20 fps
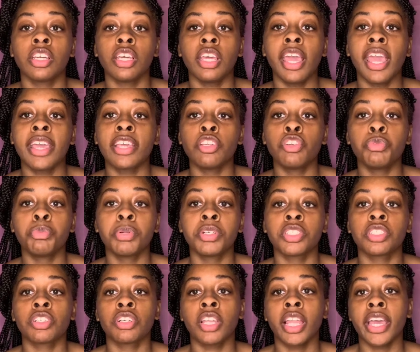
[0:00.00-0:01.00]
and you put
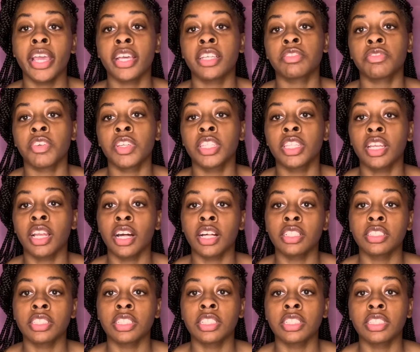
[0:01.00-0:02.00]
your last
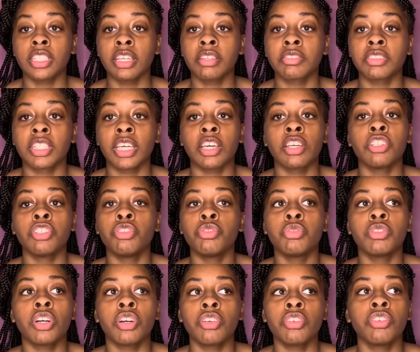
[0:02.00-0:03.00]
$50 in the savings account, you
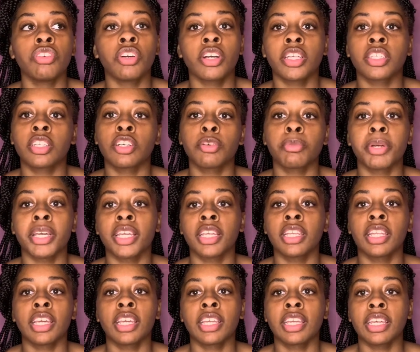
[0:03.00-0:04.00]
know you're gonna have to go back in
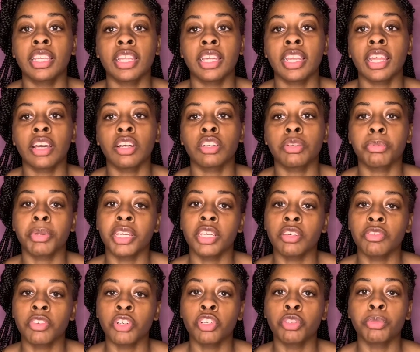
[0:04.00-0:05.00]
there and get that out to pay your
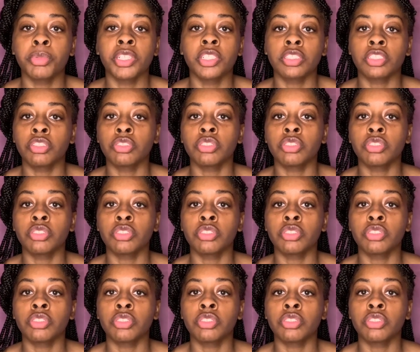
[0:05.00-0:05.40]
phone bill. So